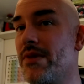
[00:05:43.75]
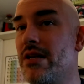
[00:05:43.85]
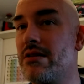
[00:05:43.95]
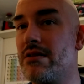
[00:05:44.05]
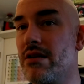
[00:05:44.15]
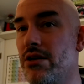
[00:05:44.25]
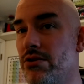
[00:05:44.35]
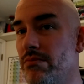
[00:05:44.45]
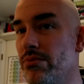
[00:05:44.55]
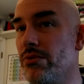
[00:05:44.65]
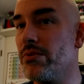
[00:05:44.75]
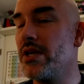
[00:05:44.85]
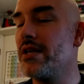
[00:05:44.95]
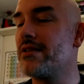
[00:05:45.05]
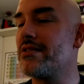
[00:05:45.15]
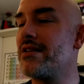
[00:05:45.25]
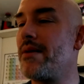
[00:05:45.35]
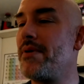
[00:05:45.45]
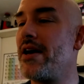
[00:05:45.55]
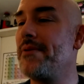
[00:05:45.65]
It's a good brewery to
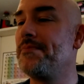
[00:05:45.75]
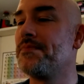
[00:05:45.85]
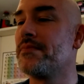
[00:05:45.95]
stop at.